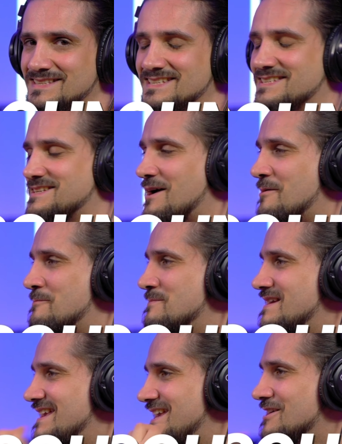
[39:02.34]
to
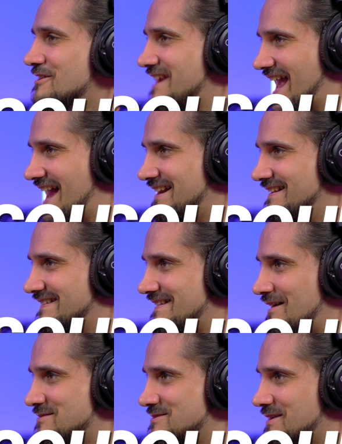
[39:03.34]
some ear candy
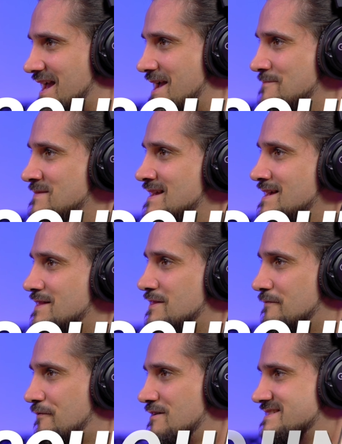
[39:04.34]
sounds, okay?
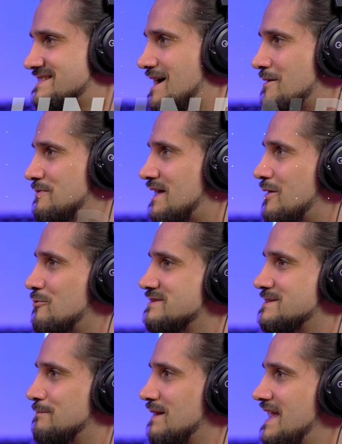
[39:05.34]
The first sound that I
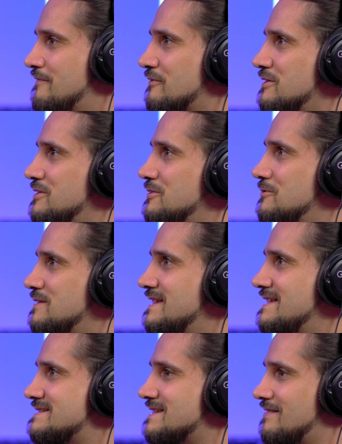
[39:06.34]
want to play for you
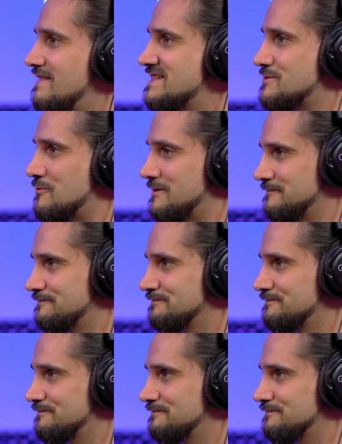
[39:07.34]
is this one.